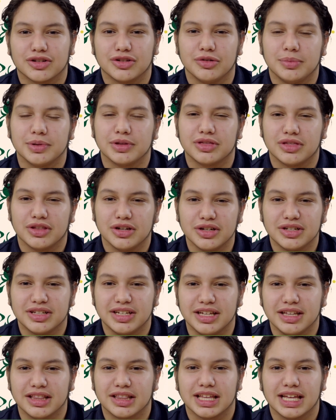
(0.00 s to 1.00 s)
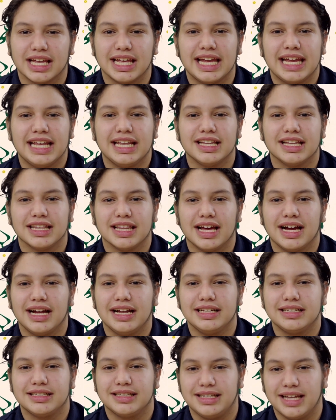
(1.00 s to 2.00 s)
October 13th in the
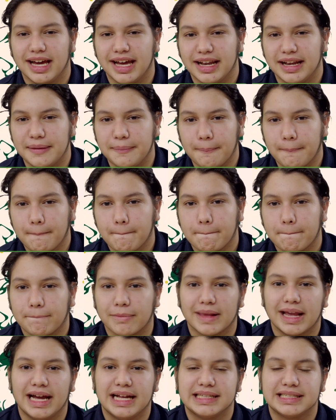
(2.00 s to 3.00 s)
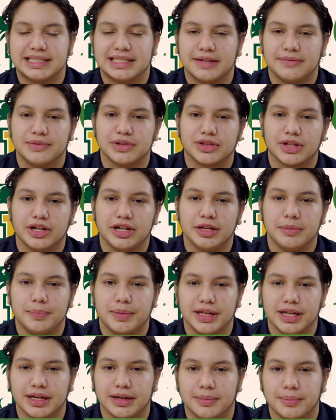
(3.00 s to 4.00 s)
Lions Den at 7:30
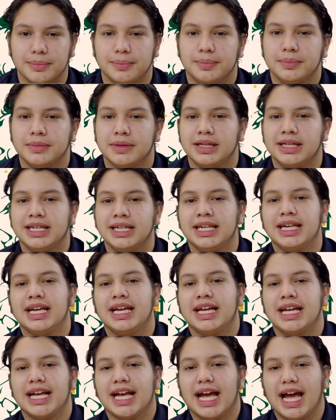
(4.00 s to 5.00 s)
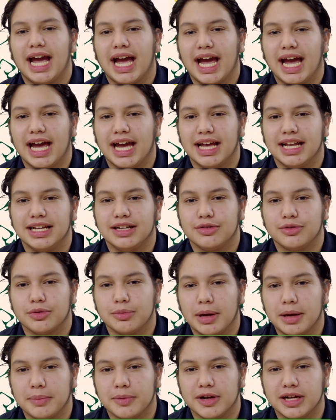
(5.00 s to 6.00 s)
p.m. And
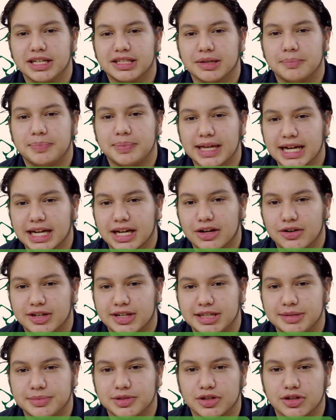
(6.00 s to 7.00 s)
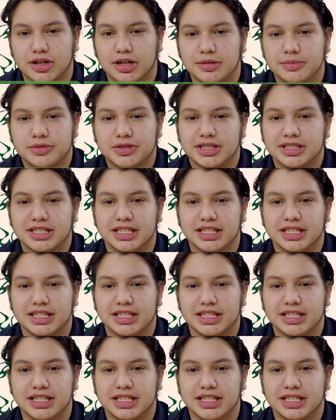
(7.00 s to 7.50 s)
remember, it's a blackout game, so come